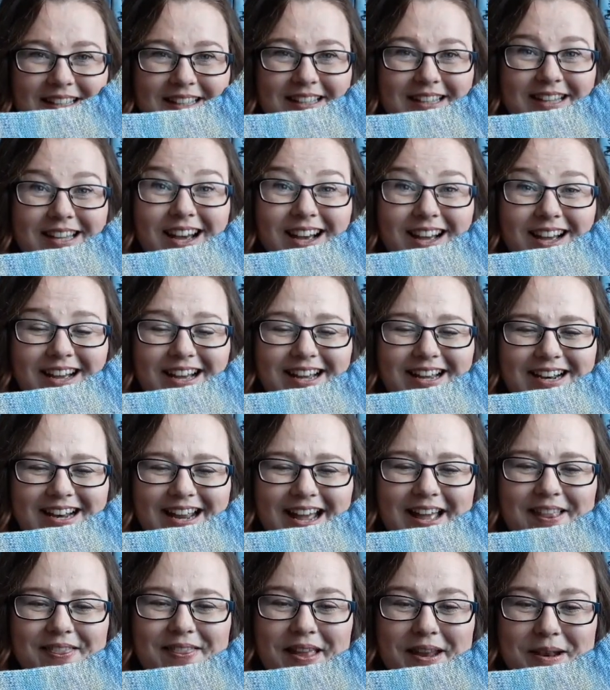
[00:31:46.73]
yarn
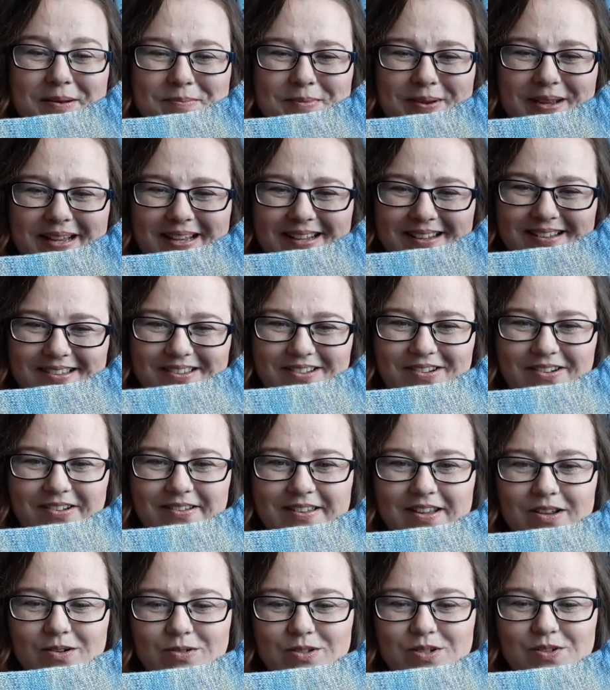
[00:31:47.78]
and then make socks
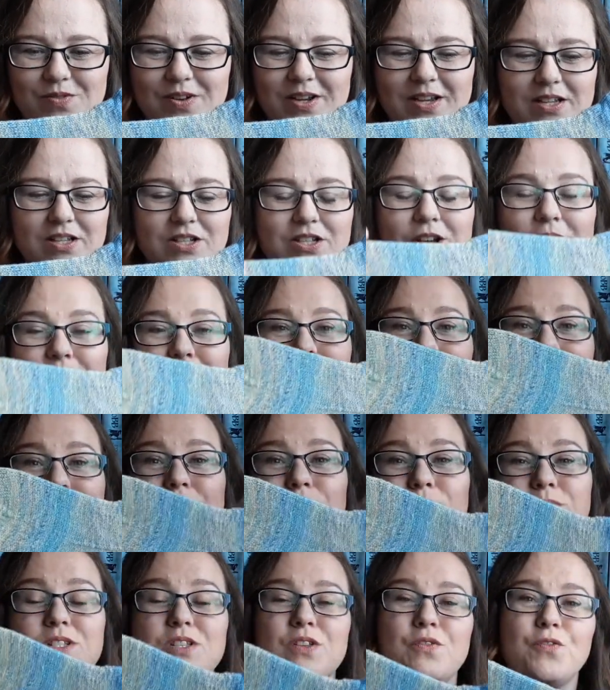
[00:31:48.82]
out of it. So this
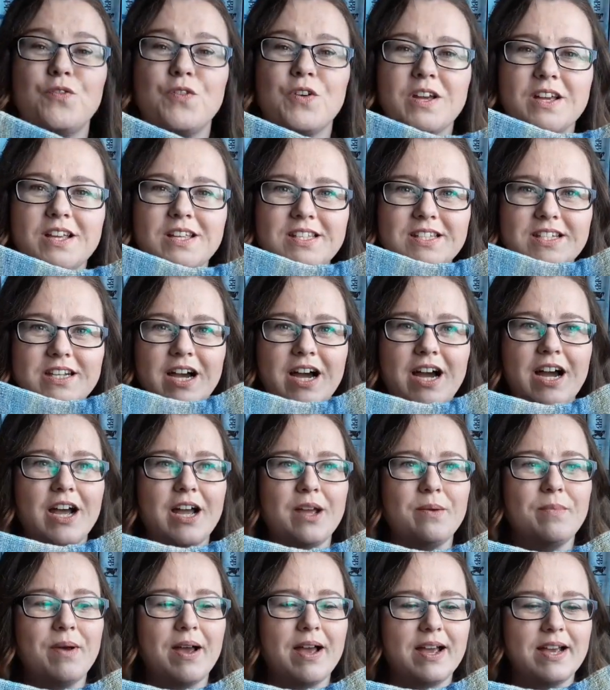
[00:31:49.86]
was the first
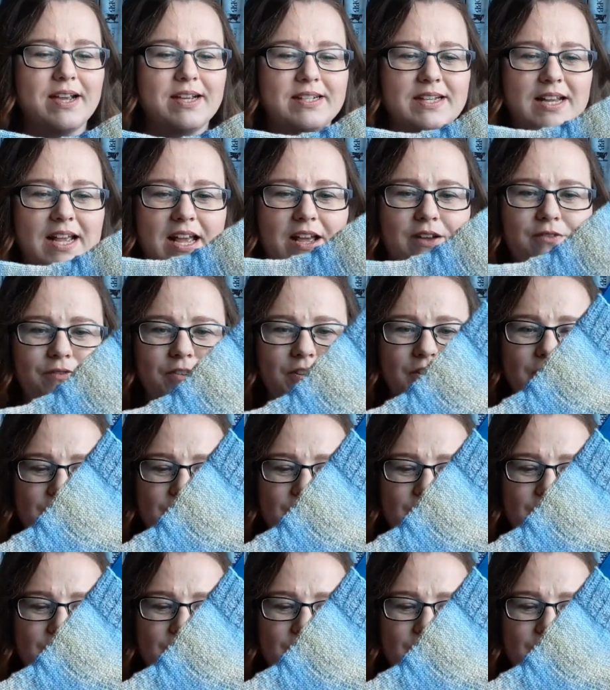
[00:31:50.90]
time I'd ever